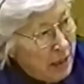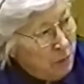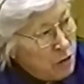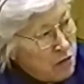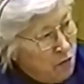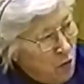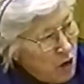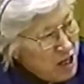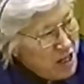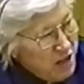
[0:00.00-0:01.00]
That was
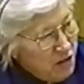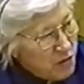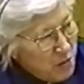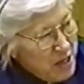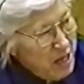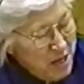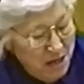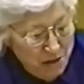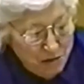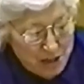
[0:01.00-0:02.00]
43
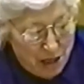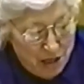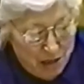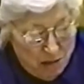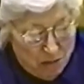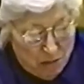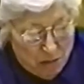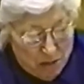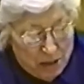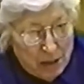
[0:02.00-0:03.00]
years
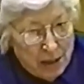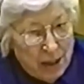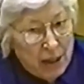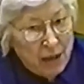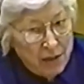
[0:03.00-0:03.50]
ago and